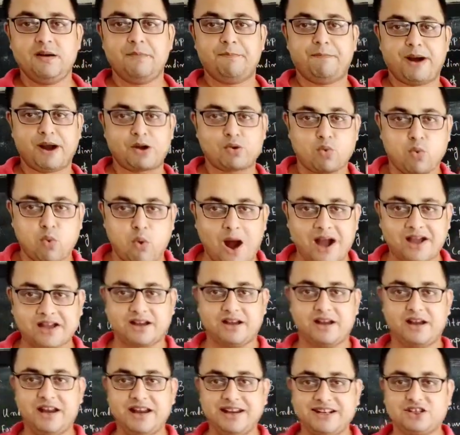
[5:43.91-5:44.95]
But
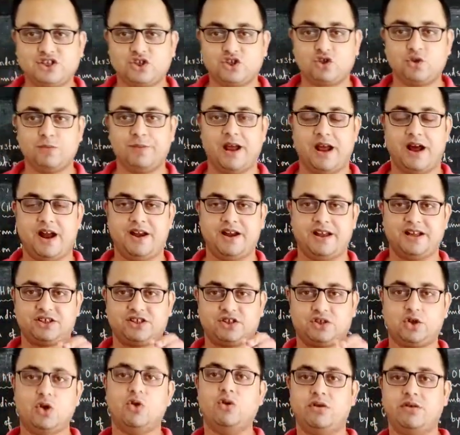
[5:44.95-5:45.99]
what needs to be
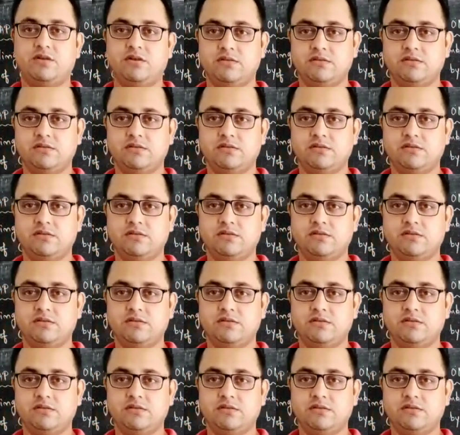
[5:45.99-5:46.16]
understood